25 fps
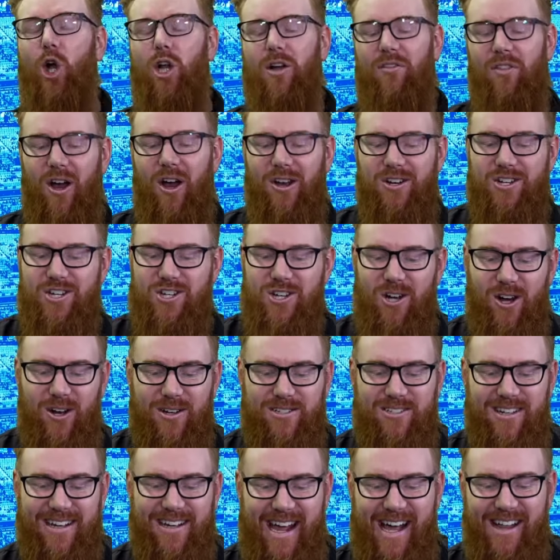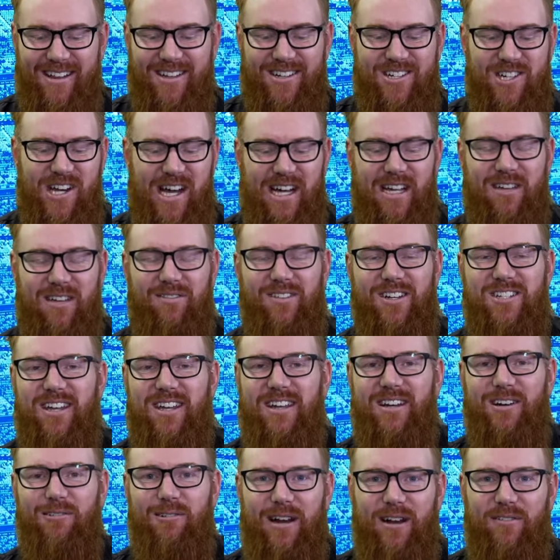of those shows like Allen Jakovich
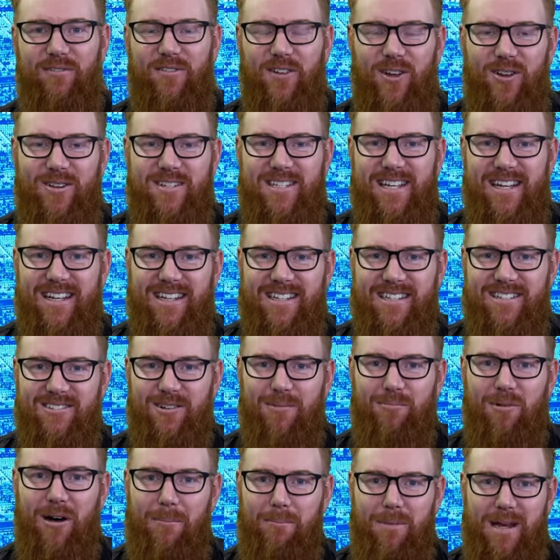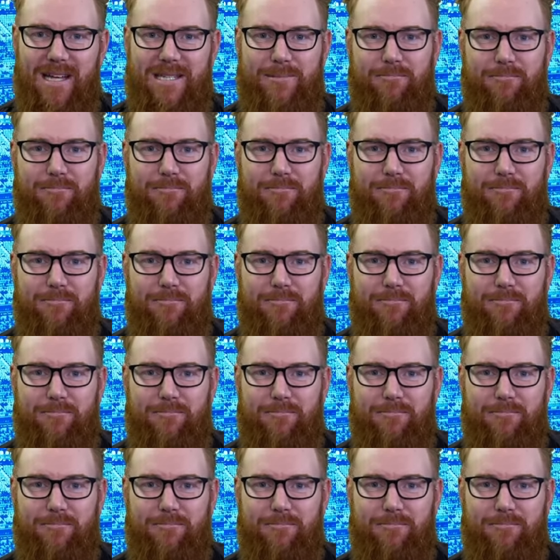getting around a few tins on my best